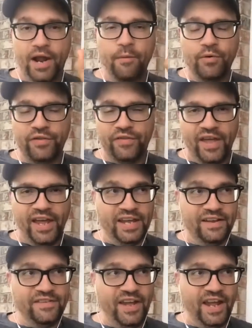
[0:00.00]
I would say
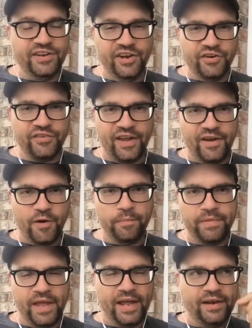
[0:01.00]
in 10 years, I hope
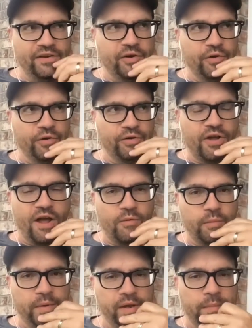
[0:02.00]
that your talk
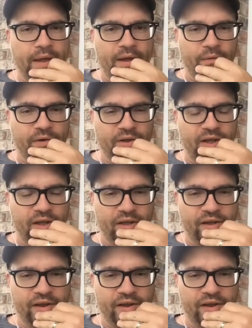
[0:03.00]
will be about uh,